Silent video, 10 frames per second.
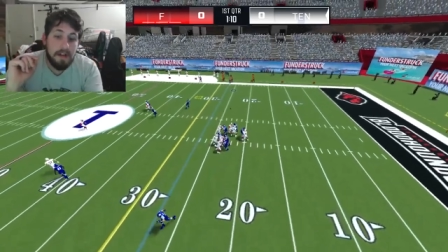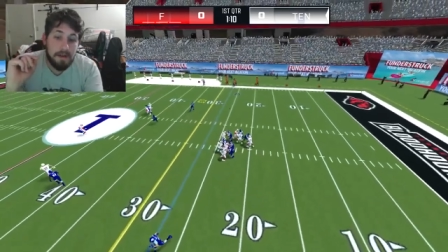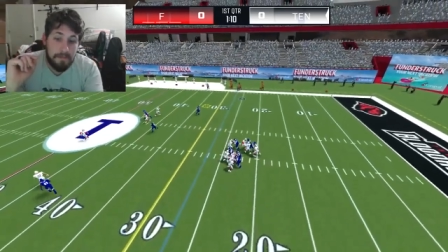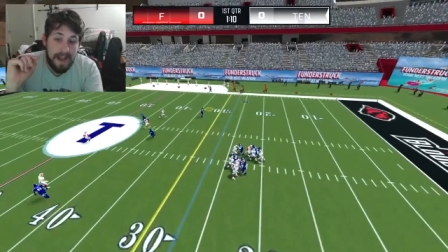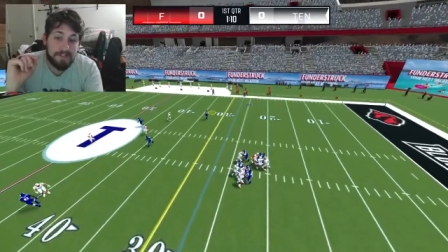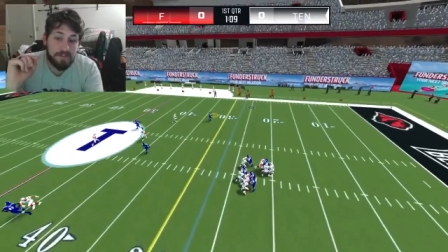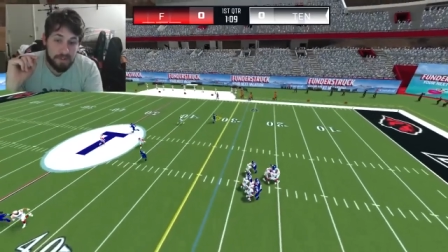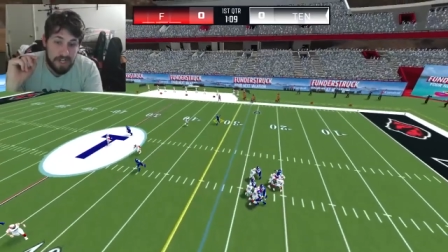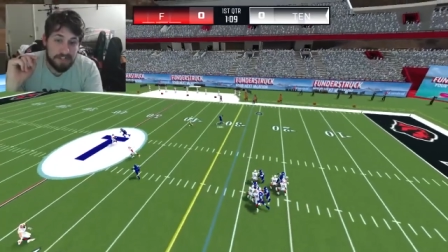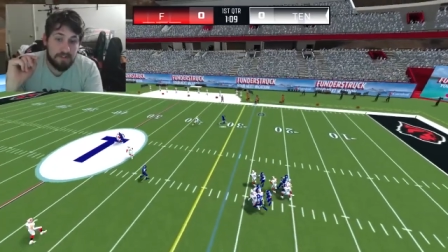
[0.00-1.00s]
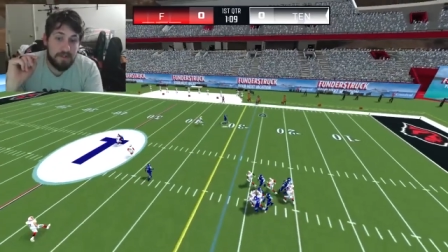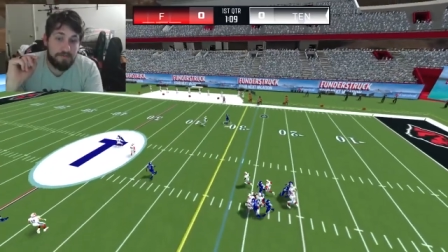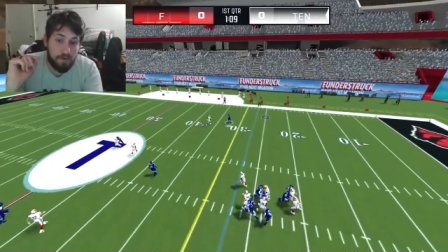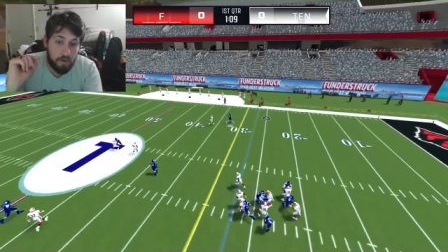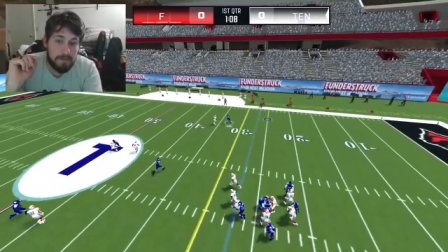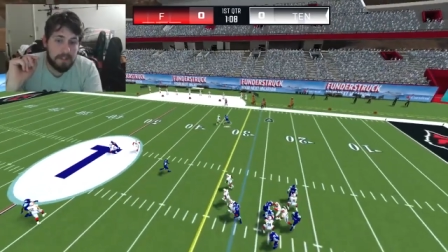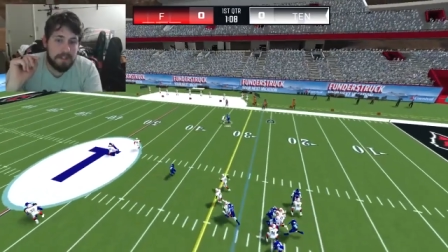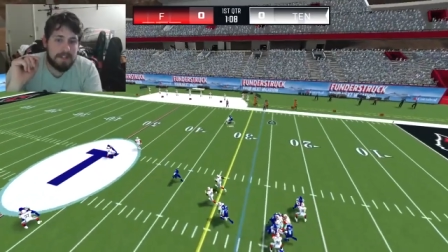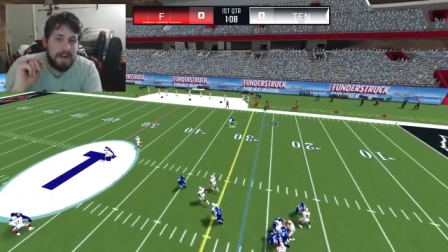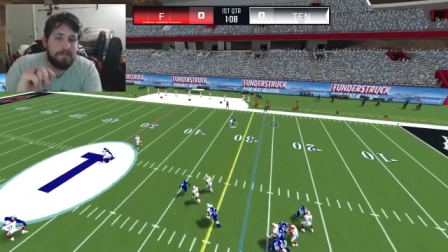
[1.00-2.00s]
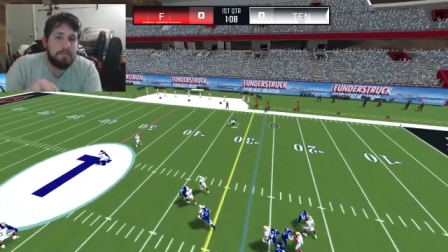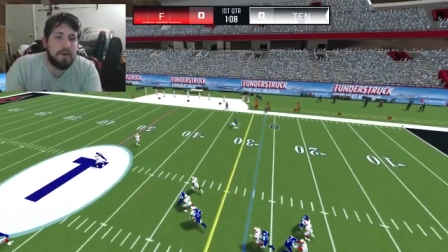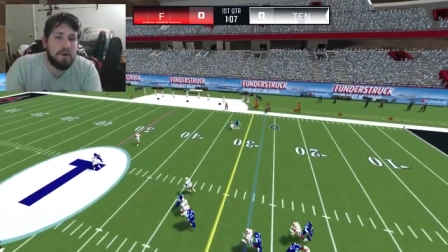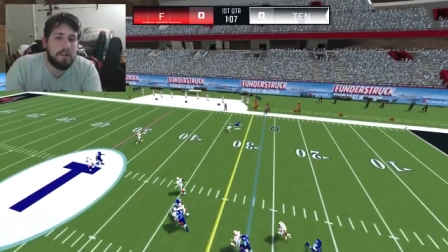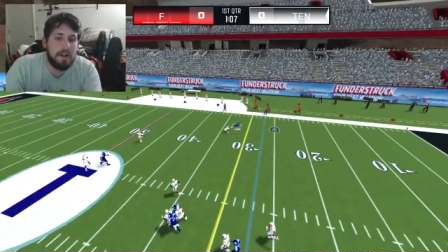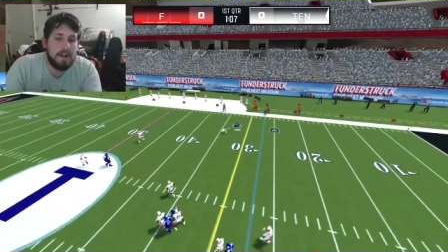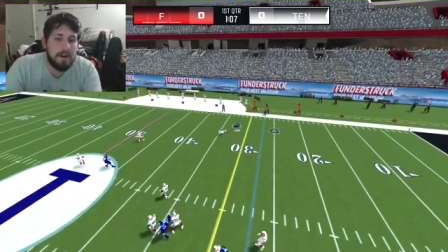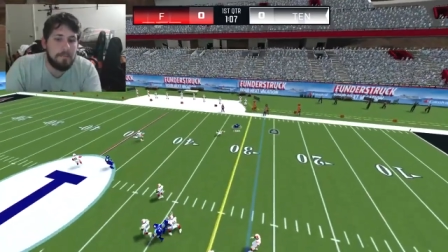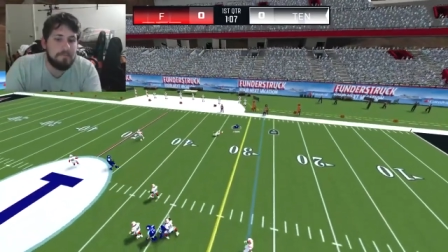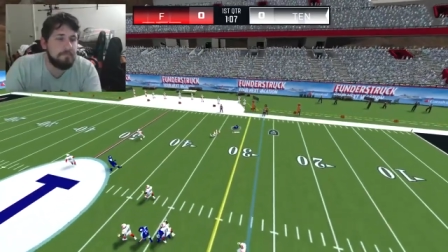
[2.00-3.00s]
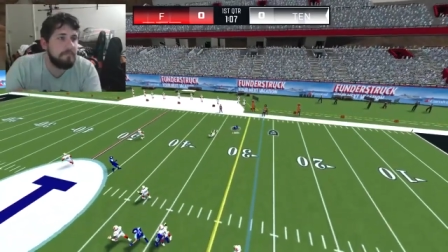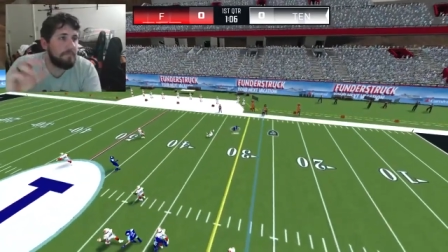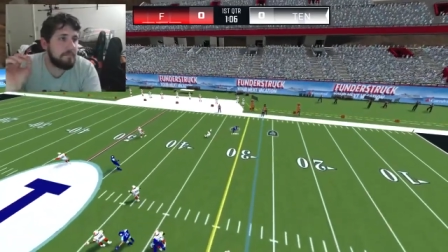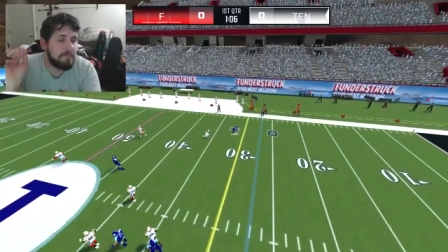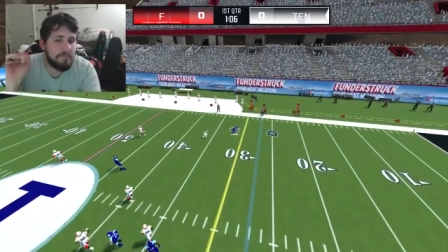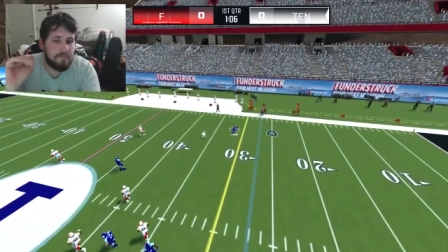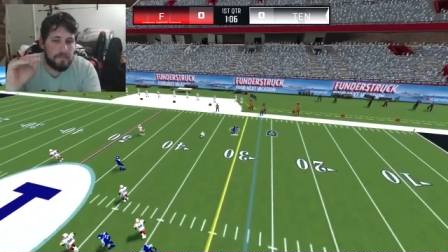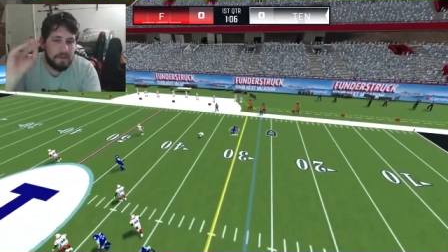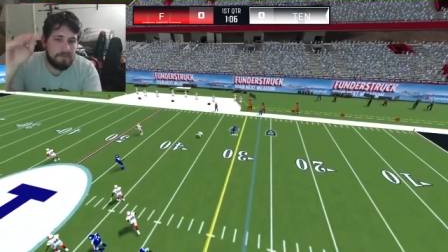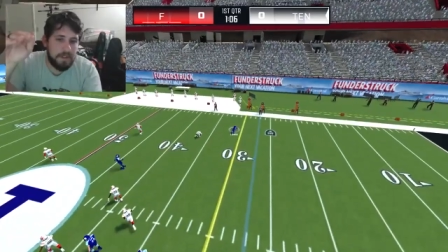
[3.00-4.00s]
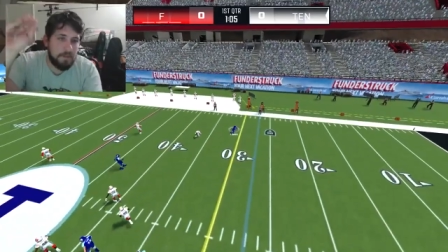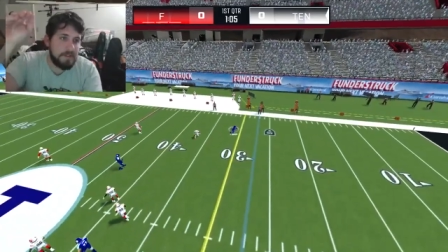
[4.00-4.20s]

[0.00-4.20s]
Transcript: pass trajectory formula to have the ball um, float